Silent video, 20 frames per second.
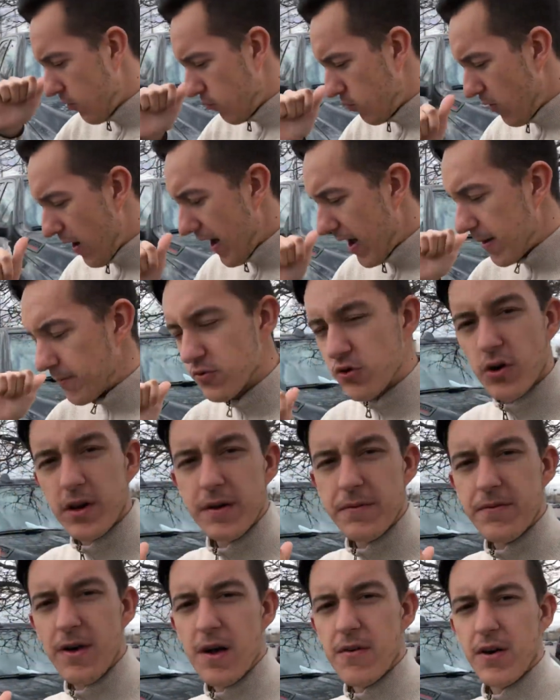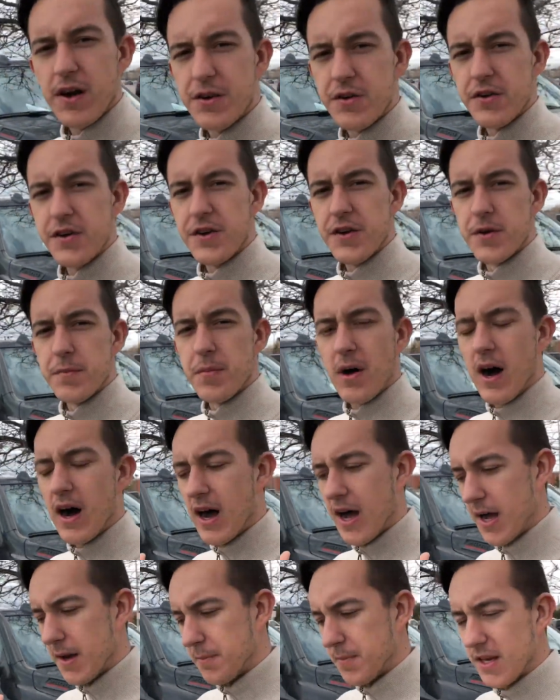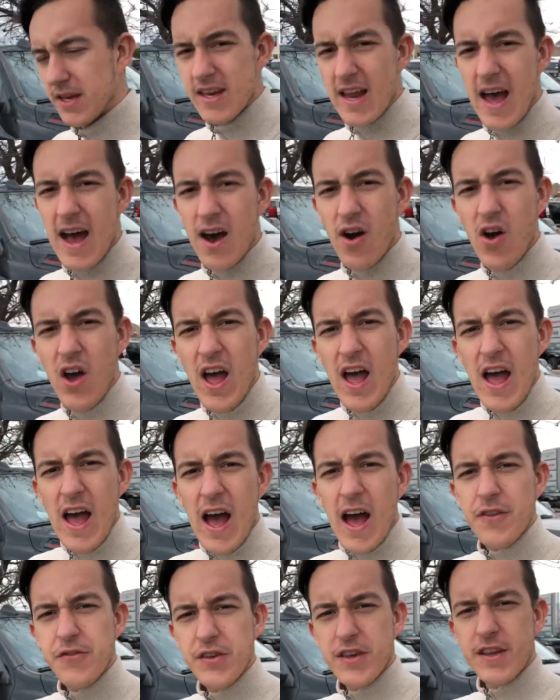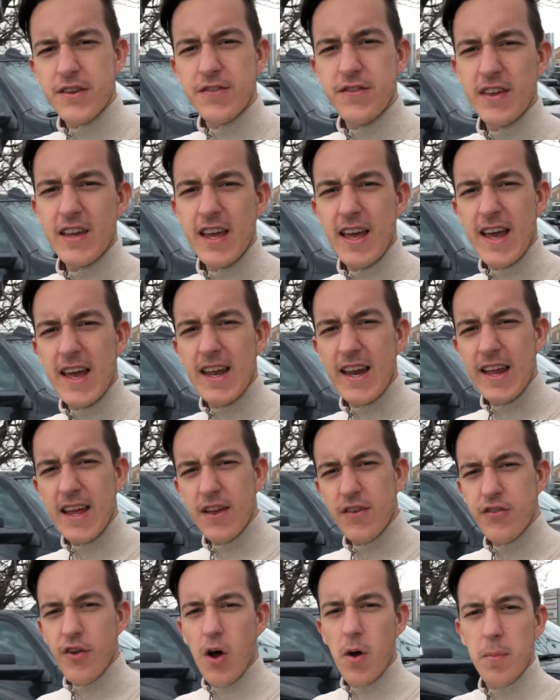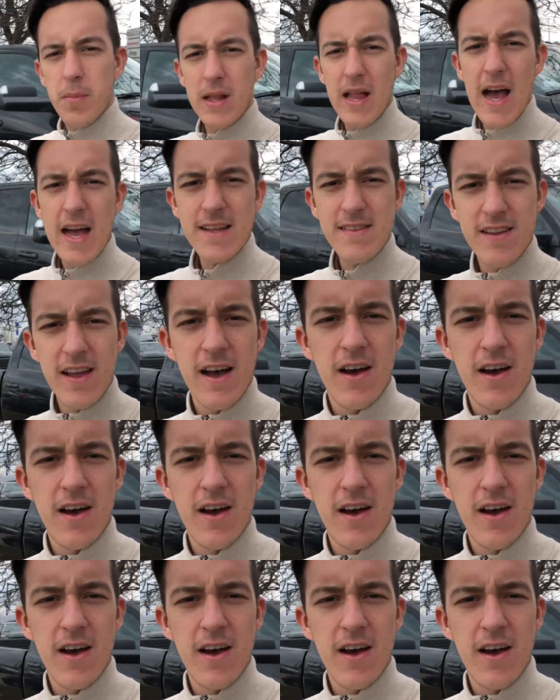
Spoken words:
Ram 2500 here behind me. Now, as you can see, it is all blacked